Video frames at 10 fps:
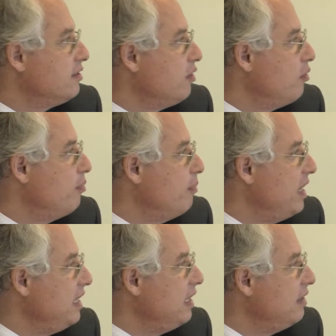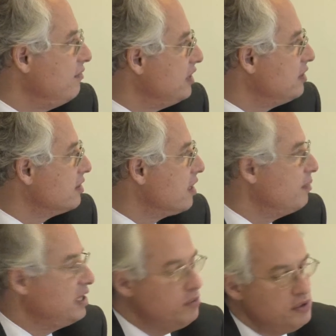So many investors
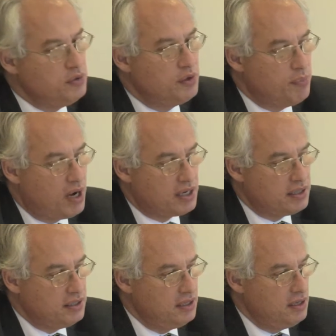coming new into the market